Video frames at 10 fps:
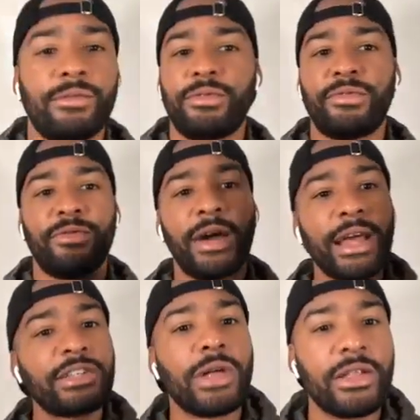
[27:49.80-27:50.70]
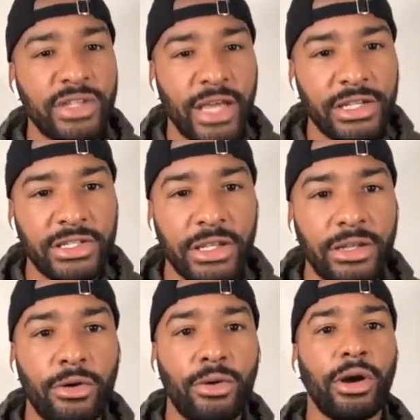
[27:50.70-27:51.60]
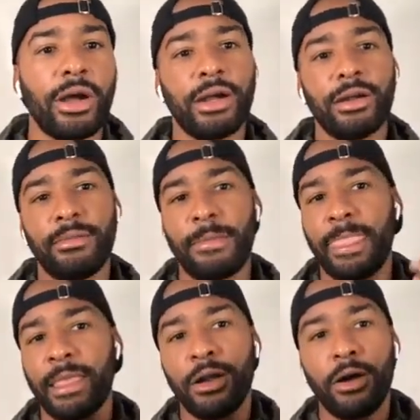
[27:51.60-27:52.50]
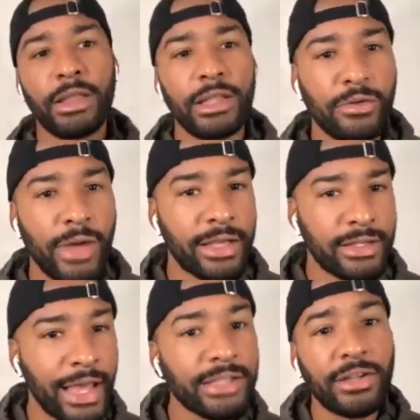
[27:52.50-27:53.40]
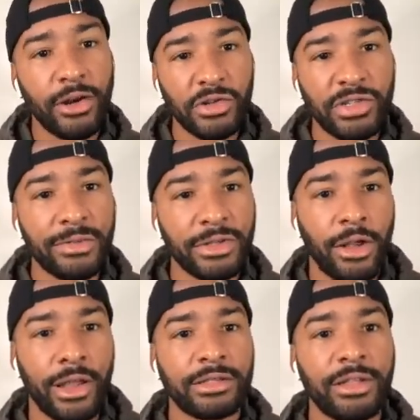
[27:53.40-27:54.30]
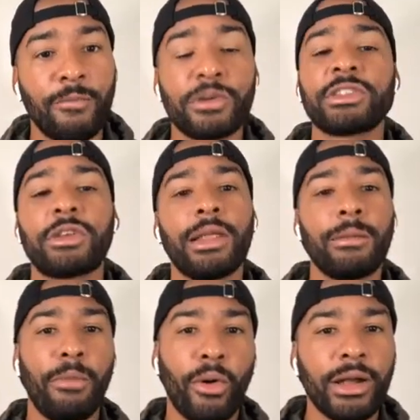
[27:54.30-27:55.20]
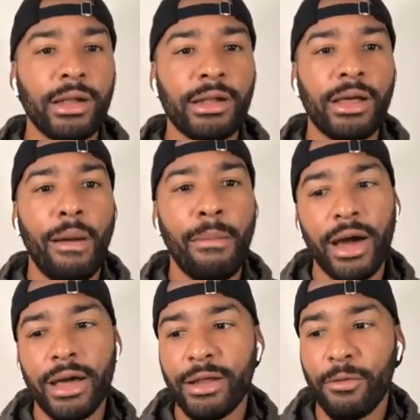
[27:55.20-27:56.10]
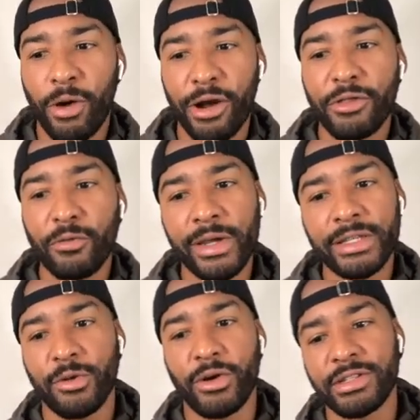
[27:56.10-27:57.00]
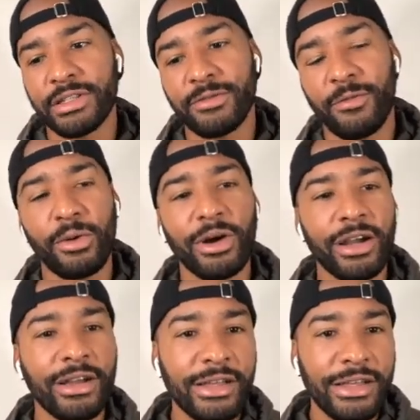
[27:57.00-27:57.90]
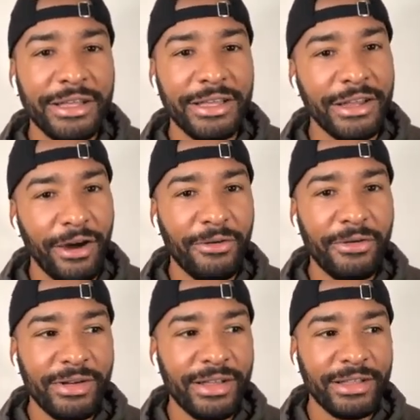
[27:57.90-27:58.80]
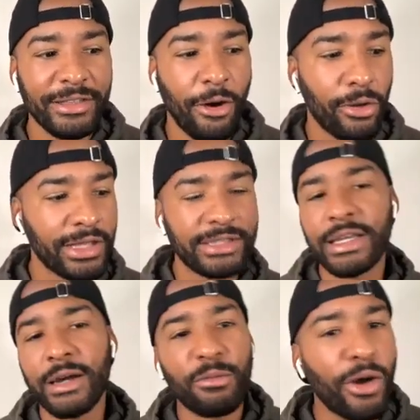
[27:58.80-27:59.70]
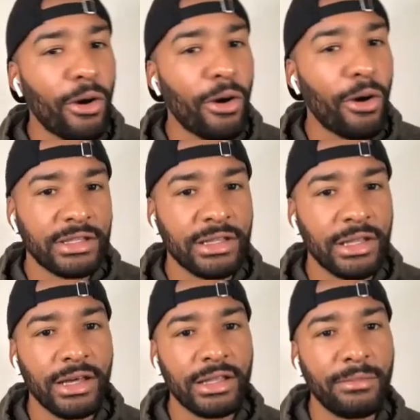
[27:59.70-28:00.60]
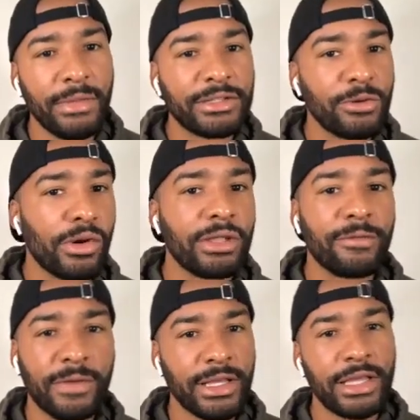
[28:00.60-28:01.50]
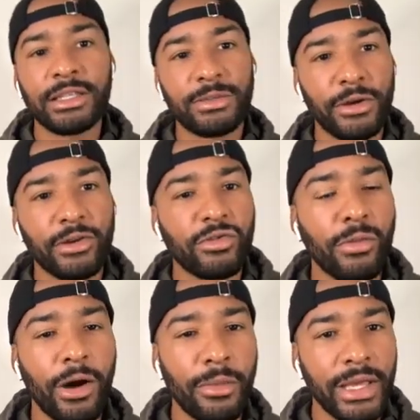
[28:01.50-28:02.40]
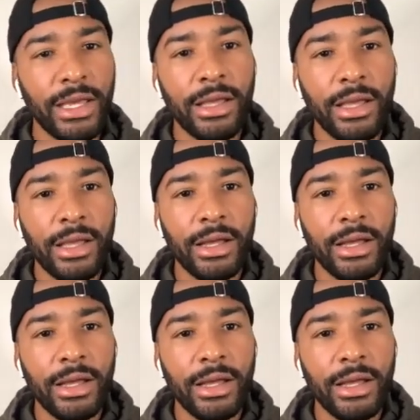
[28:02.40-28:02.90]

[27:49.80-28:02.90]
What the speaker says: financial education, or, you know, they do externships and all that stuff, which is all important, but where are the resources for, you know, the holistic approach, the mental and the spiritual well-being,